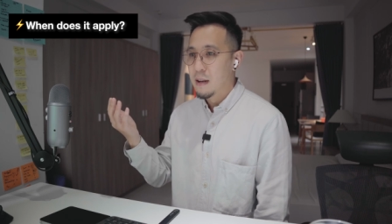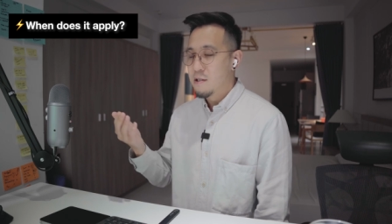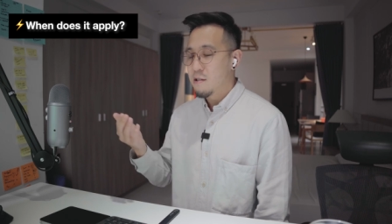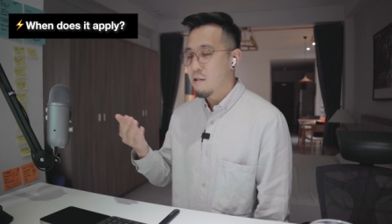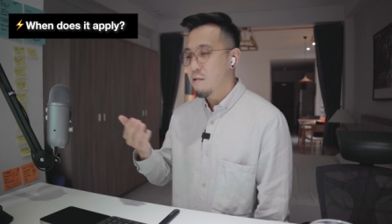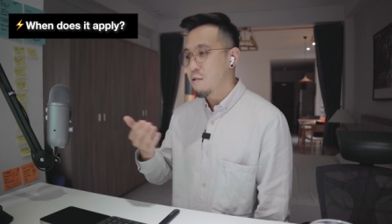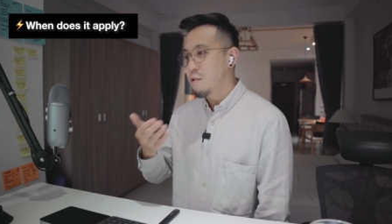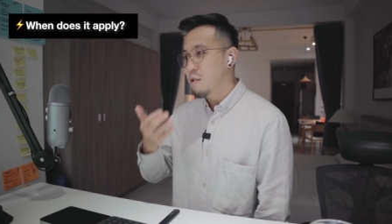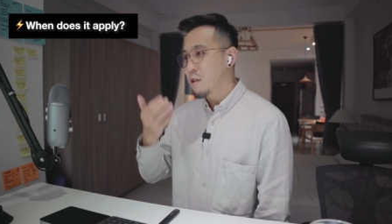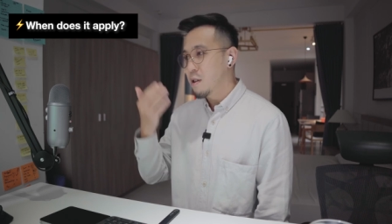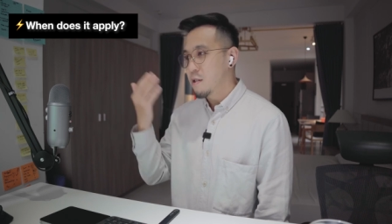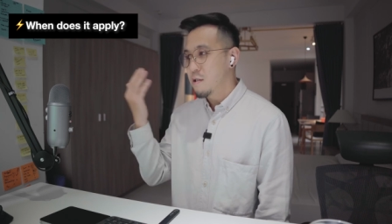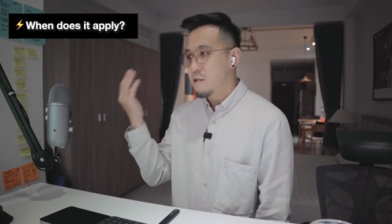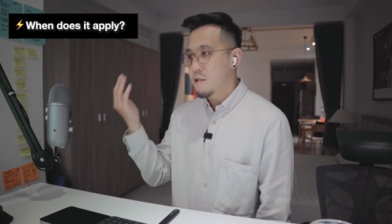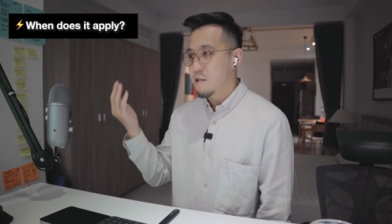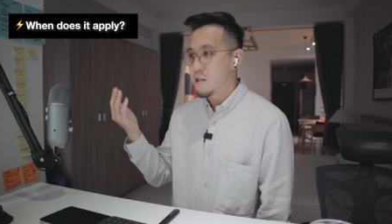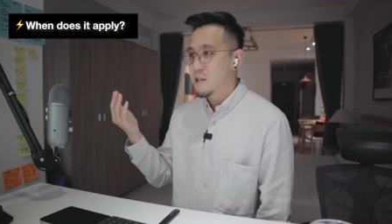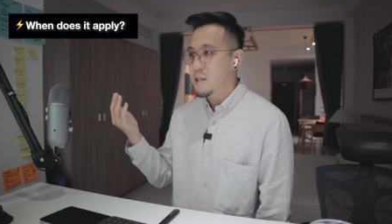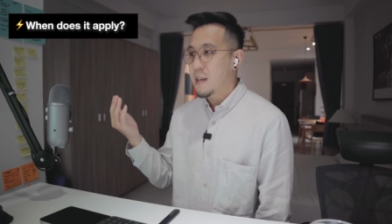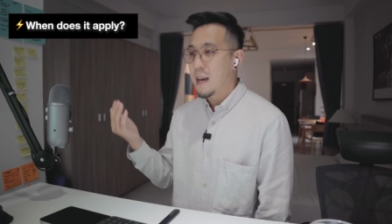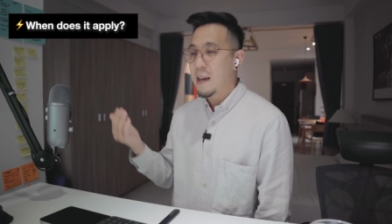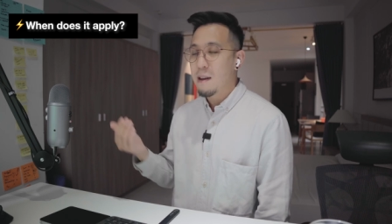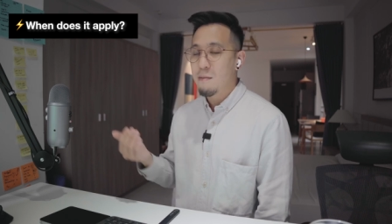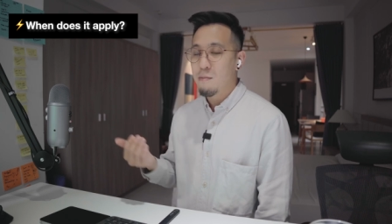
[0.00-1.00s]
So you can
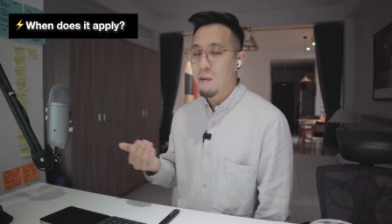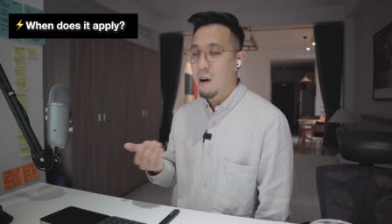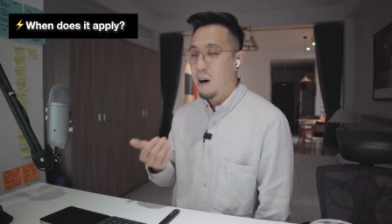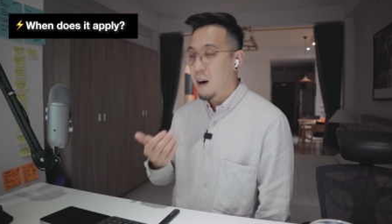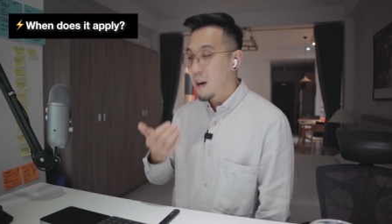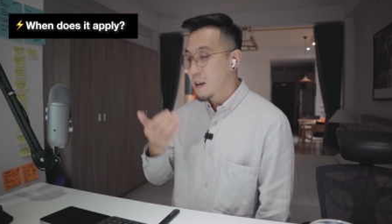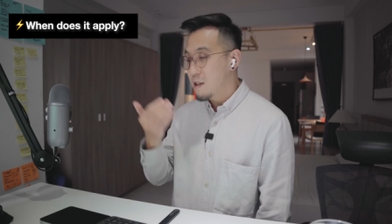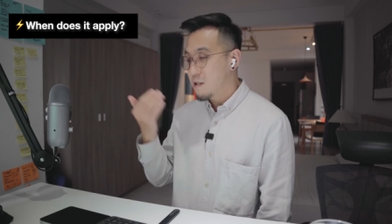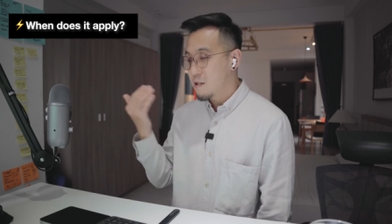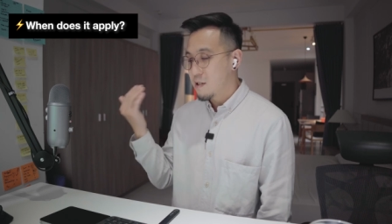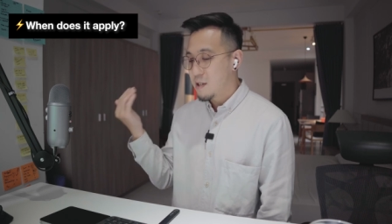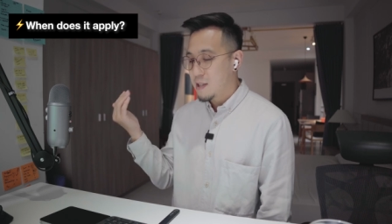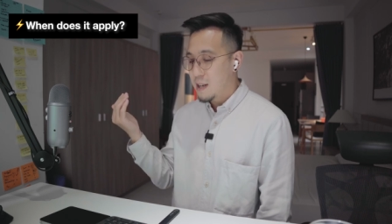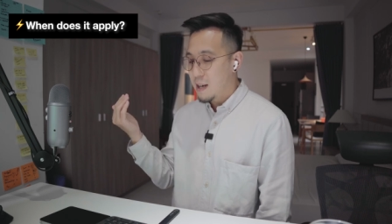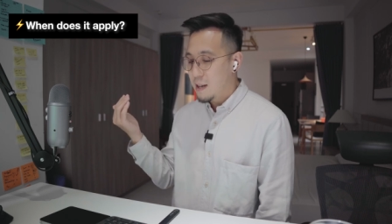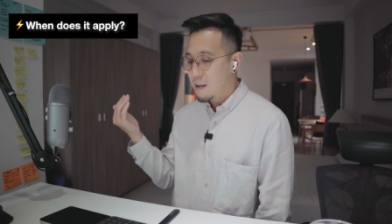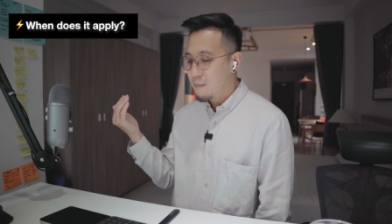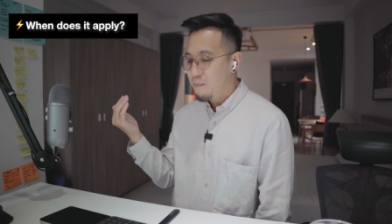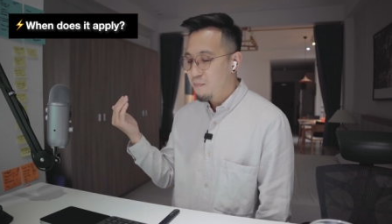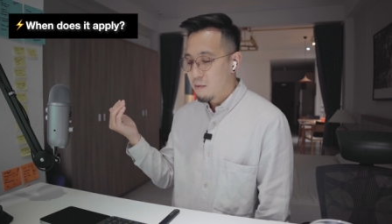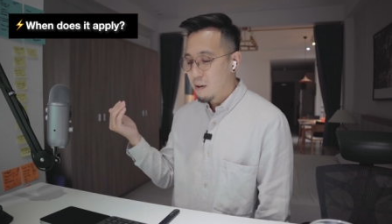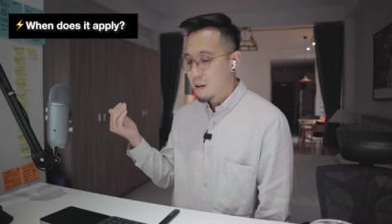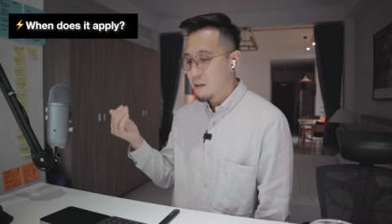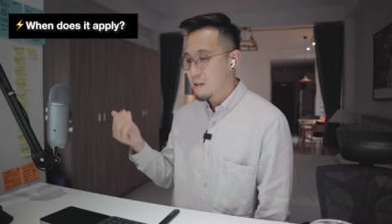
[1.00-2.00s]
just say what I just said,
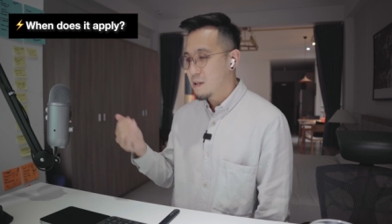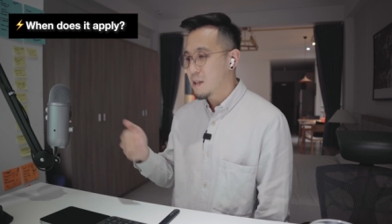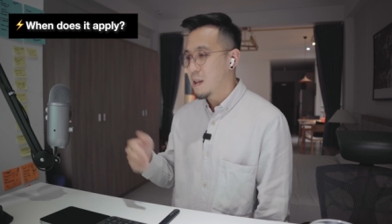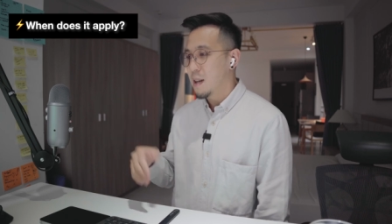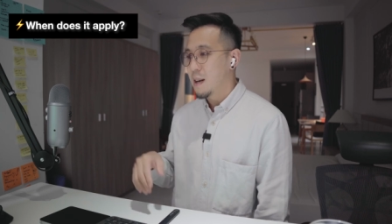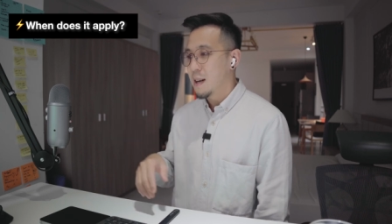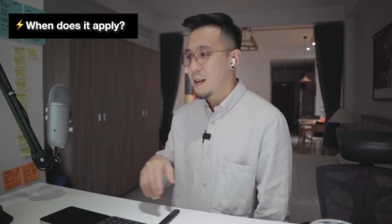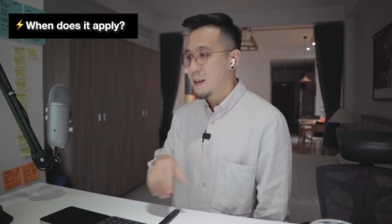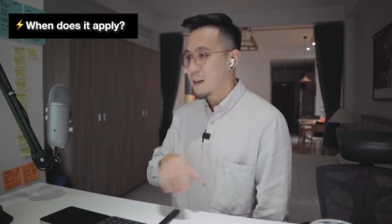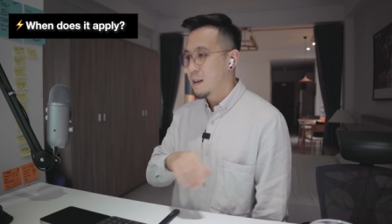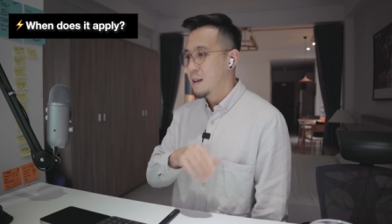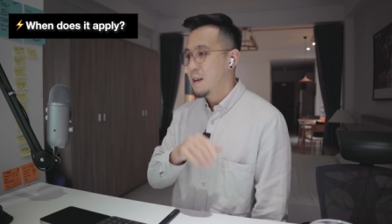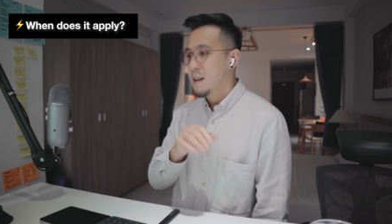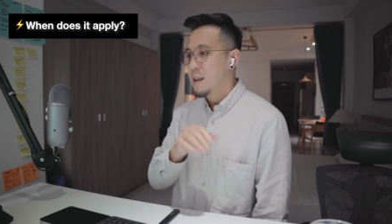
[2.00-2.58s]
where it's like,